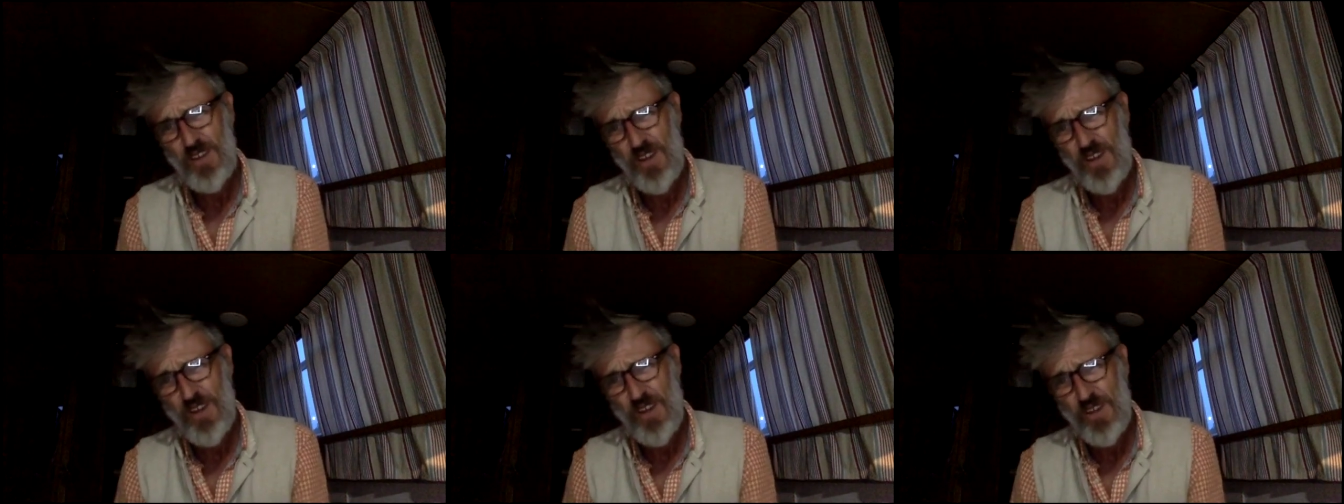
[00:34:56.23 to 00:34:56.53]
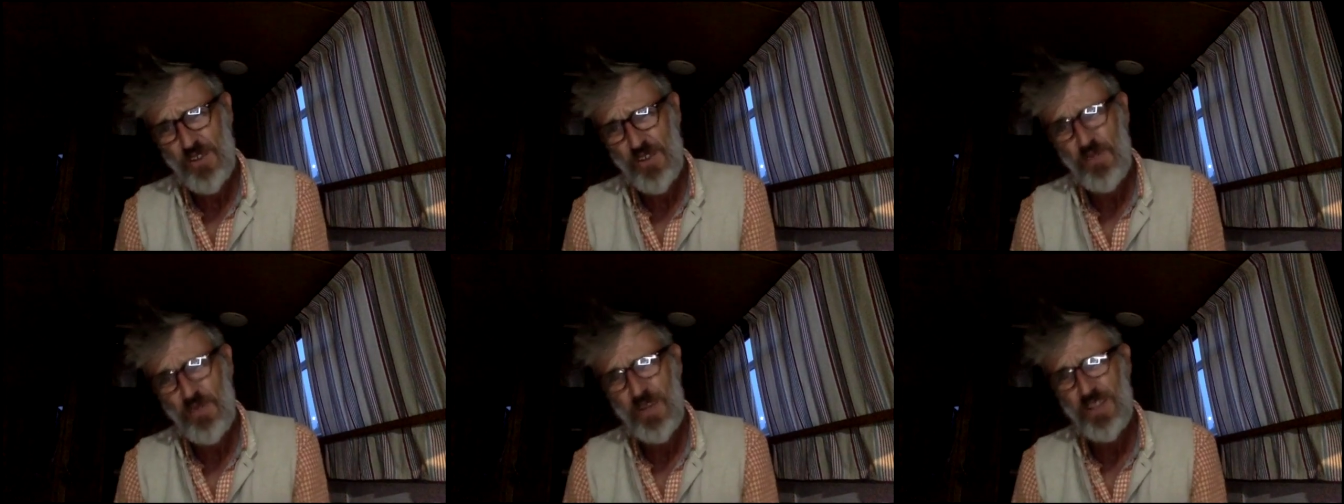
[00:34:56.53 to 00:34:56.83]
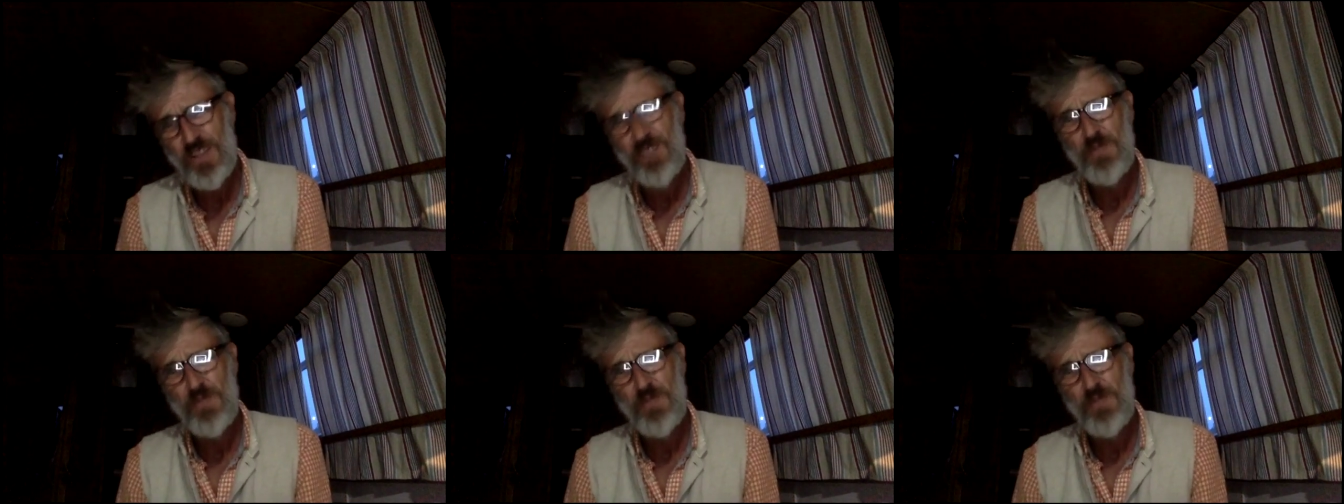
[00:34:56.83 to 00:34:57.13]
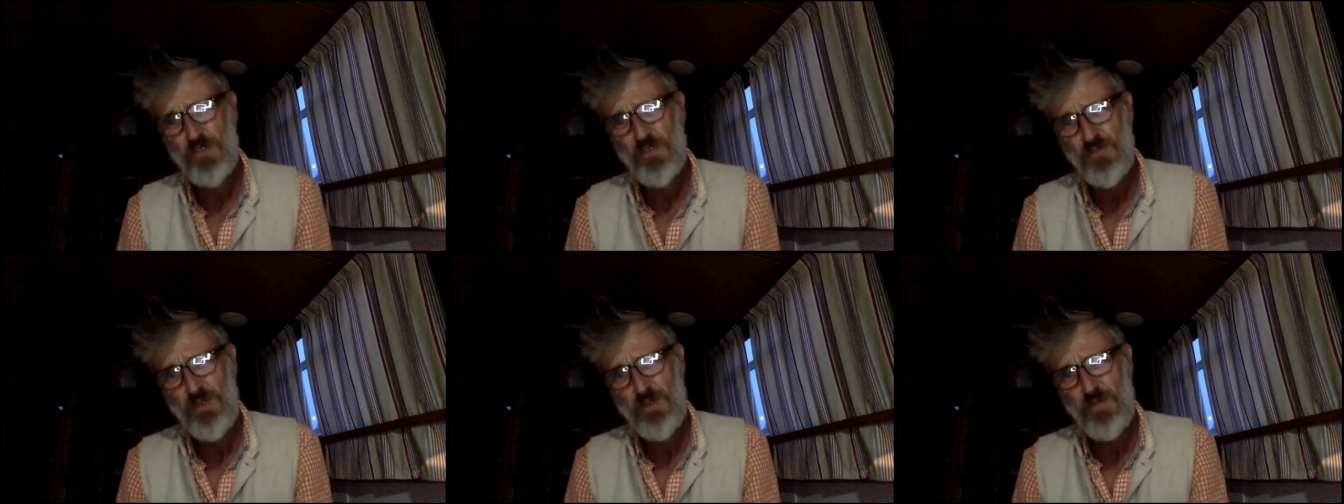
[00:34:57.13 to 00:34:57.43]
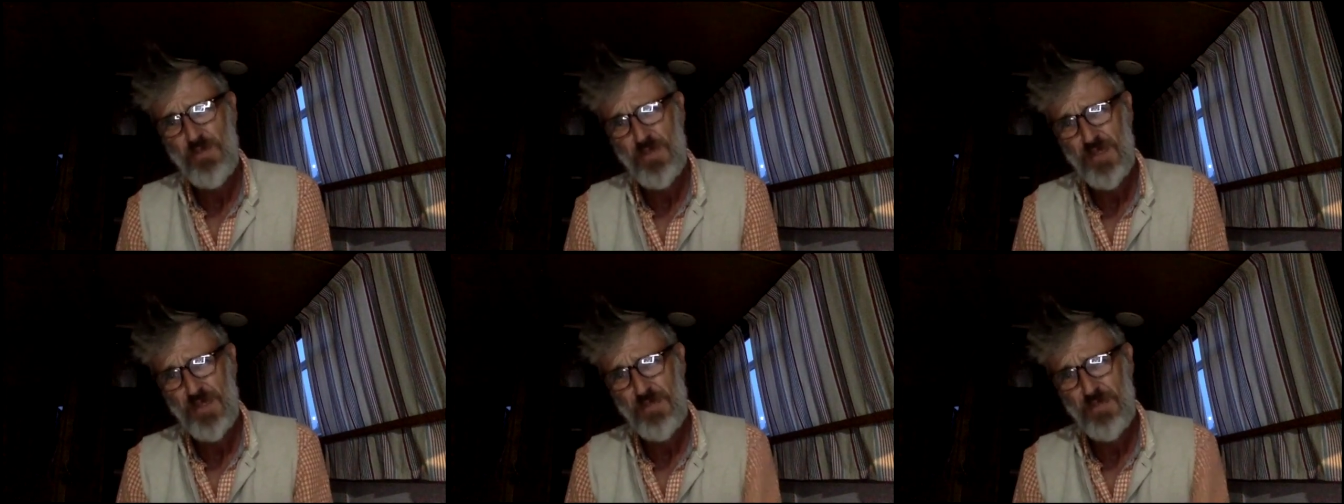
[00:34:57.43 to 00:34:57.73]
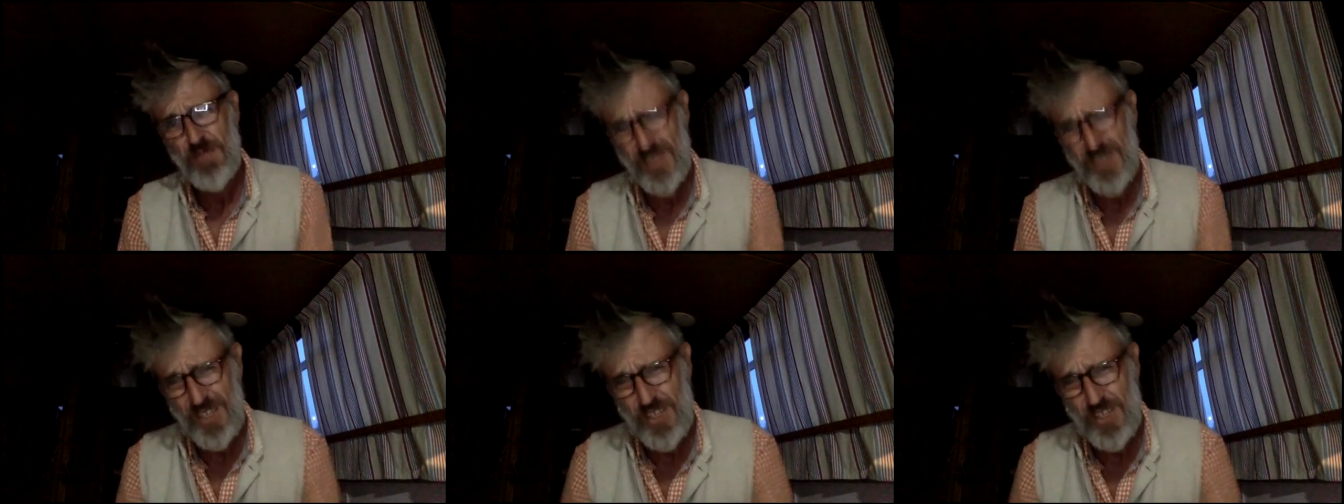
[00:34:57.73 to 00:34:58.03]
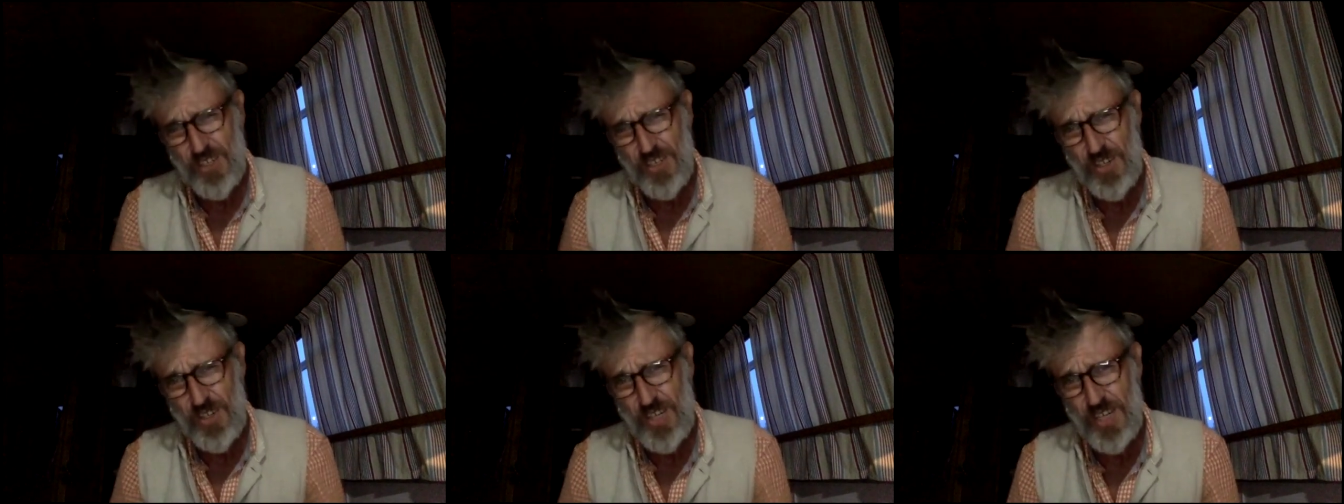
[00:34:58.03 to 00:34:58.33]
earthquakes have been trembling, making
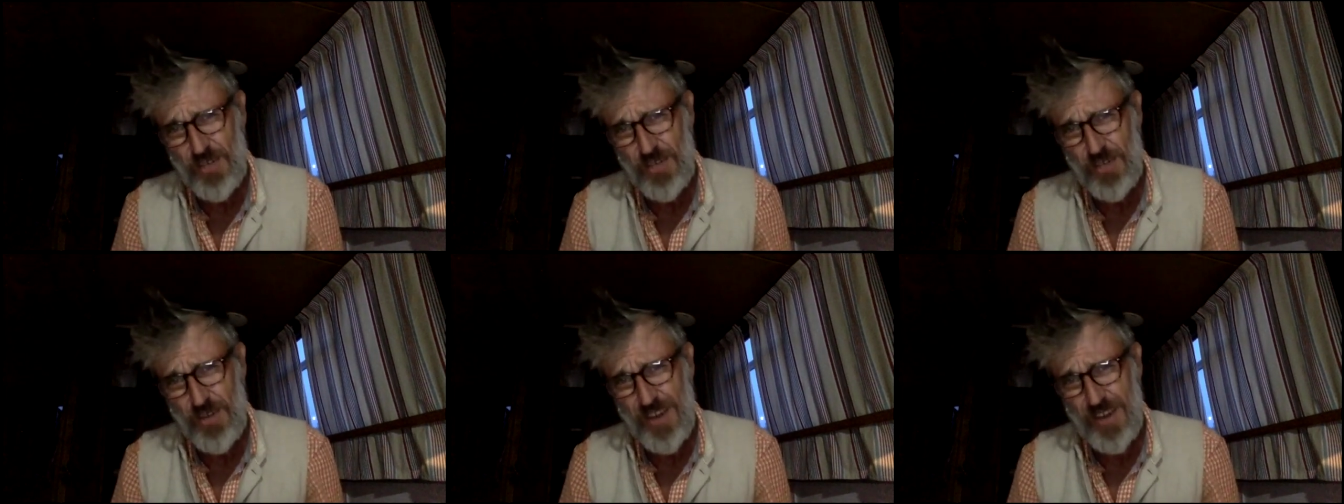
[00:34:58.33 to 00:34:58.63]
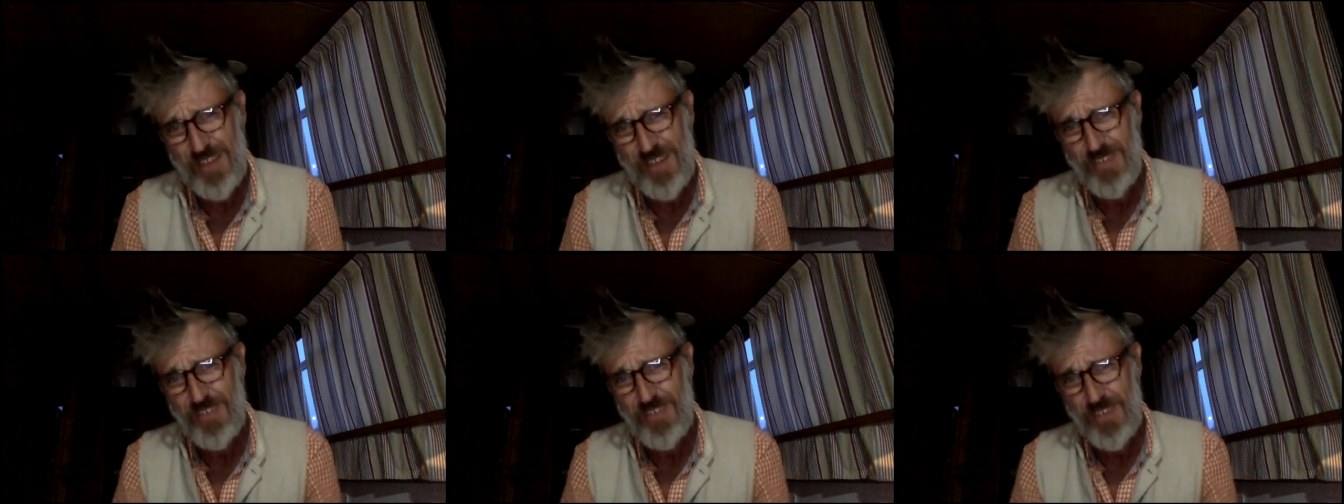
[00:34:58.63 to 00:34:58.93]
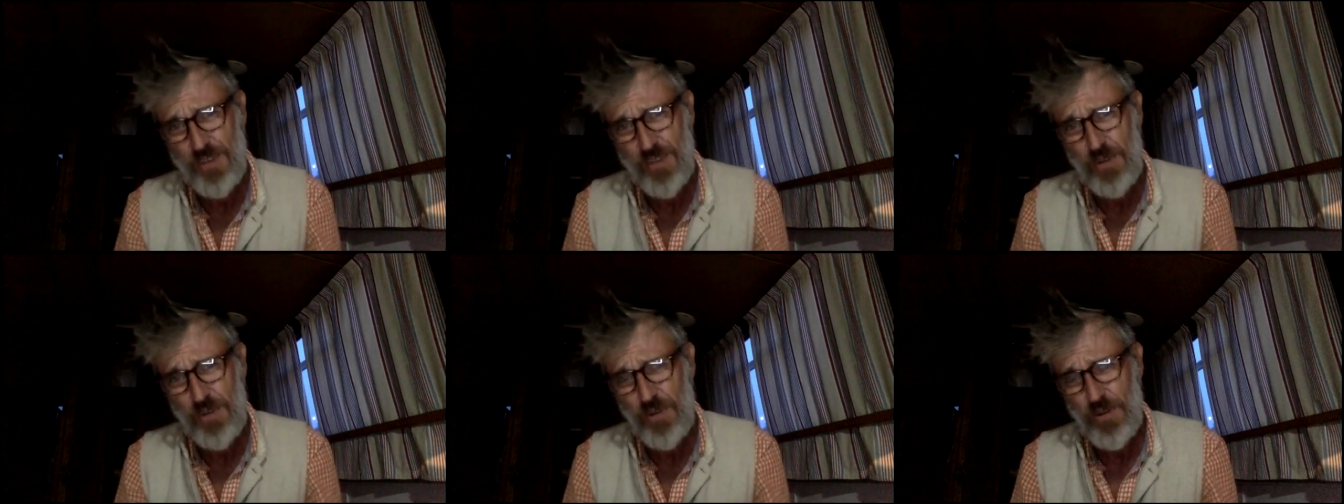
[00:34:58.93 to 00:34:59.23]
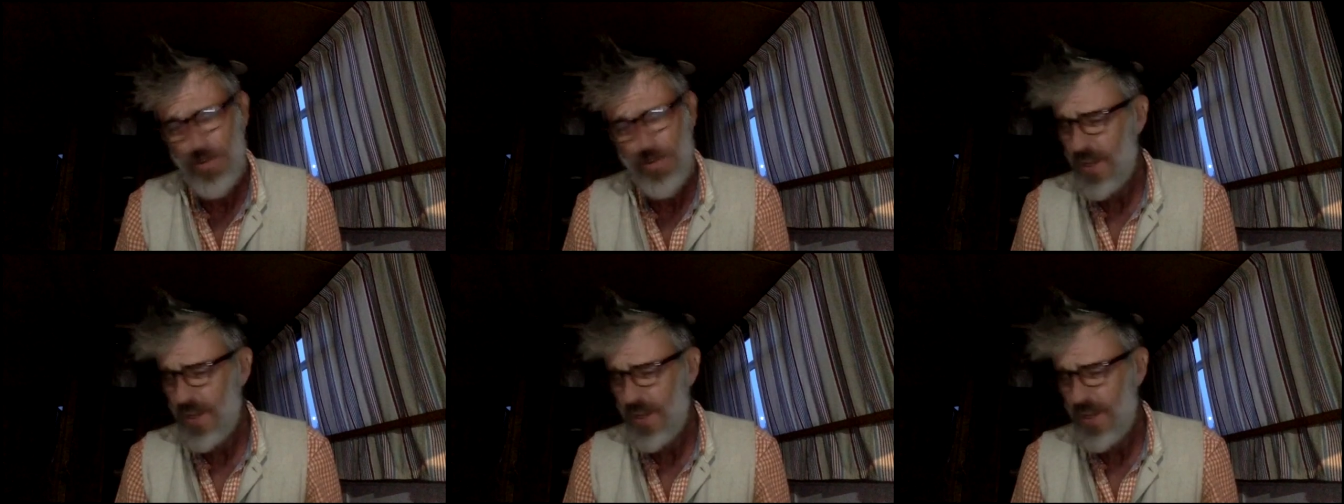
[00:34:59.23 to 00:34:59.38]
nuclear reactors go off,